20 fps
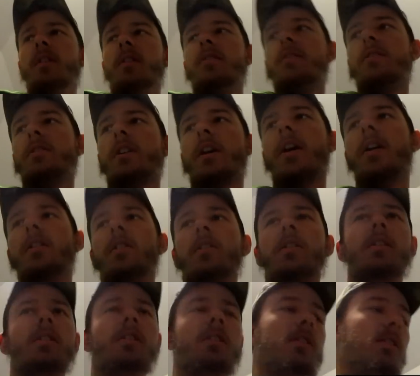I was just kind of
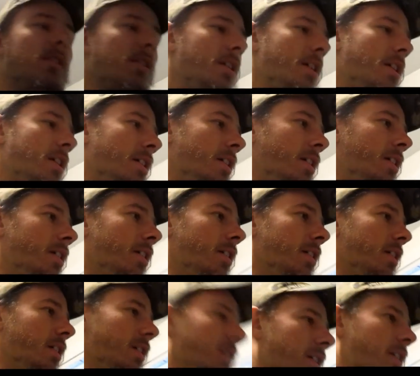looking to
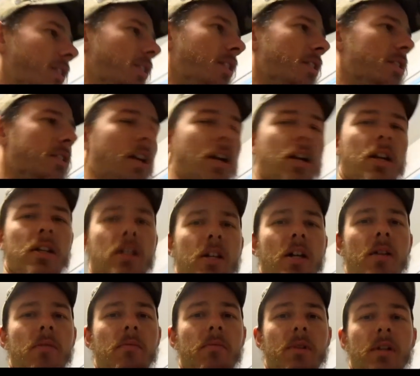get things kind of
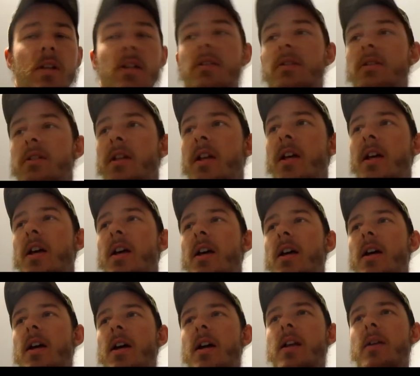done. But uh,
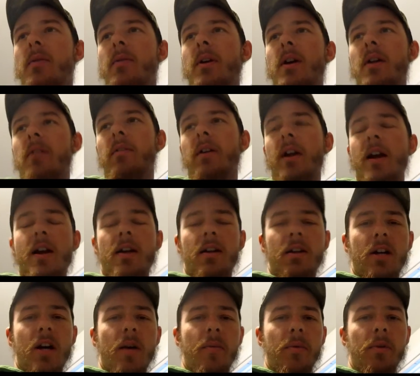anyway, ran a
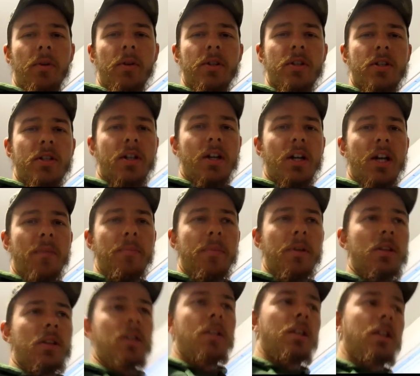couple loads of scrap
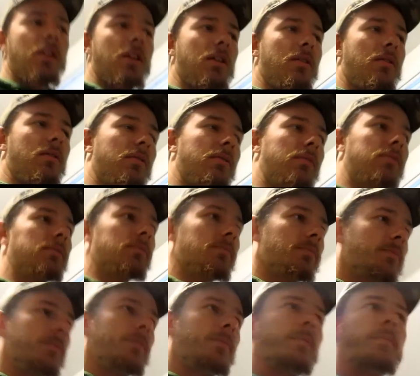in today and
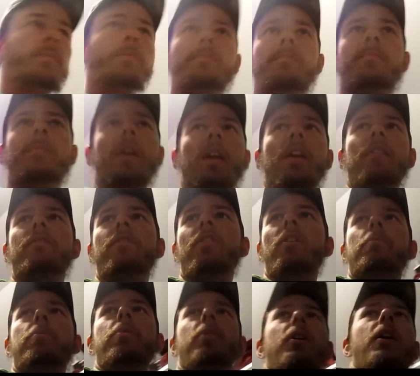paid for a
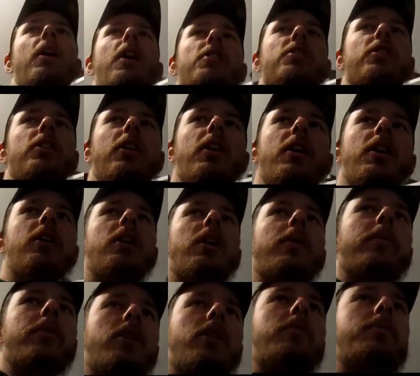project I got
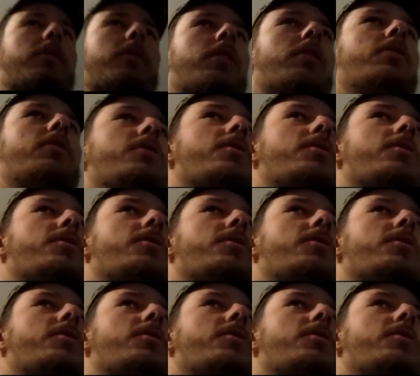coming up here.